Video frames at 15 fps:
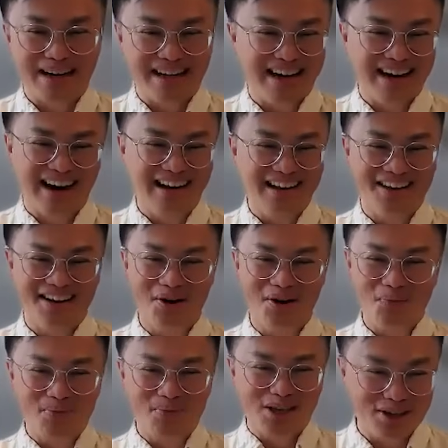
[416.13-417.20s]
But
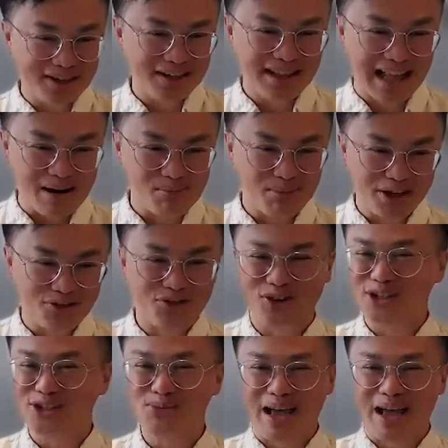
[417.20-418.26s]
hoping you can elaborate
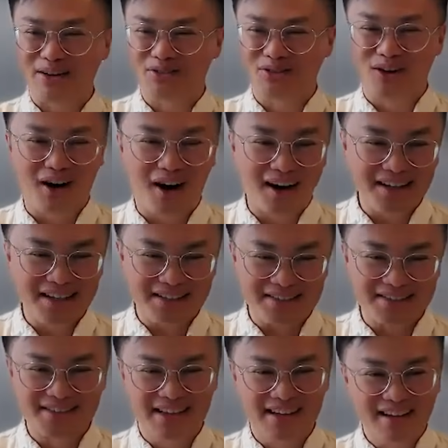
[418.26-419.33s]
for us, Matt, for our
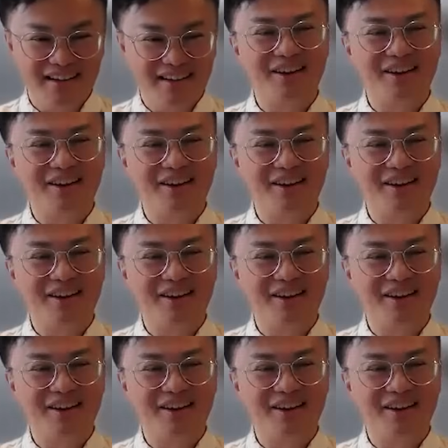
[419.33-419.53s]
audience.